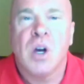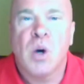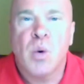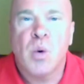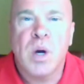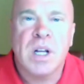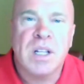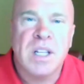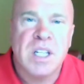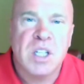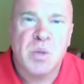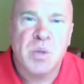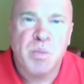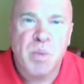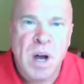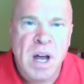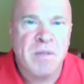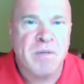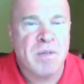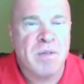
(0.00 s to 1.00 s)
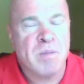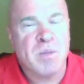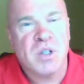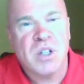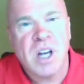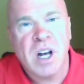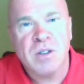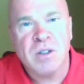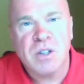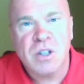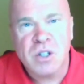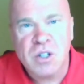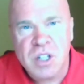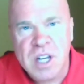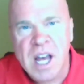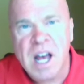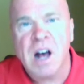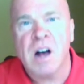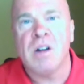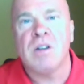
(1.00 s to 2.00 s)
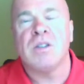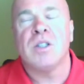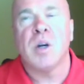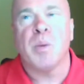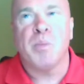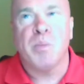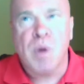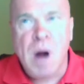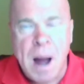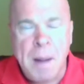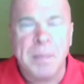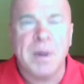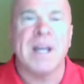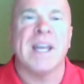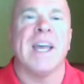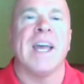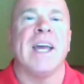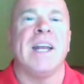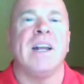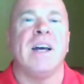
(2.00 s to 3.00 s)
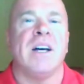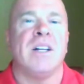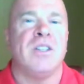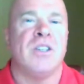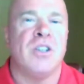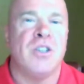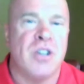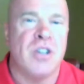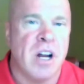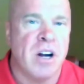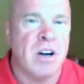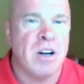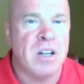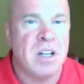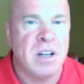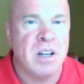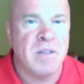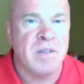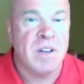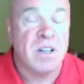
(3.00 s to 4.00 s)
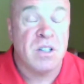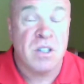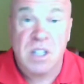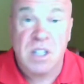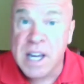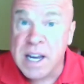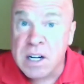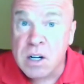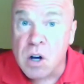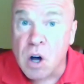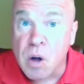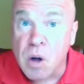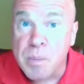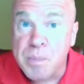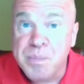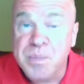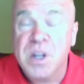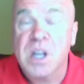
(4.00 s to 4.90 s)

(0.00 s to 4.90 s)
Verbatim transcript: quickly spread from cell to cell to propagate a degenerative signal.